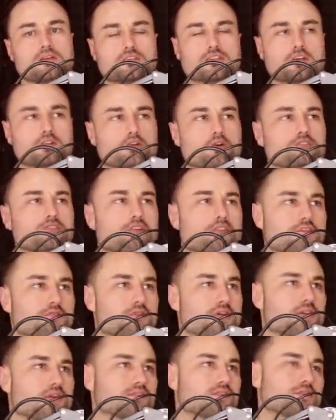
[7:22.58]
so those are
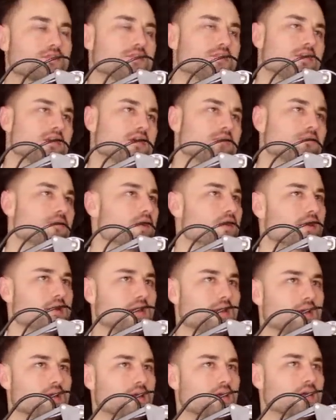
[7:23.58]
3. Those are affiliate
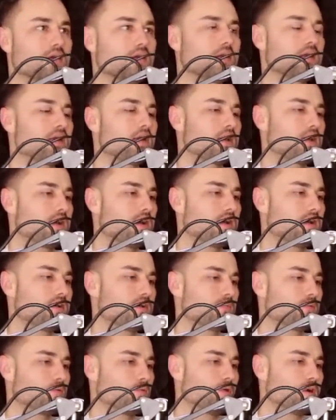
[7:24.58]
marketing.
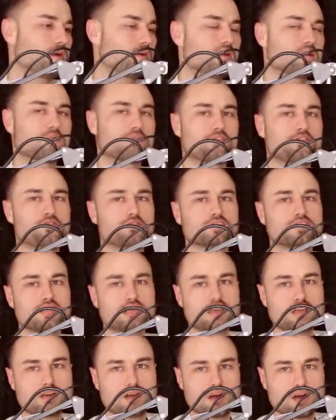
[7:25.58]
Number 1. Number 2 is
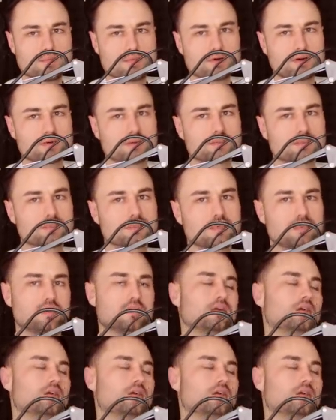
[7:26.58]
e-commerce.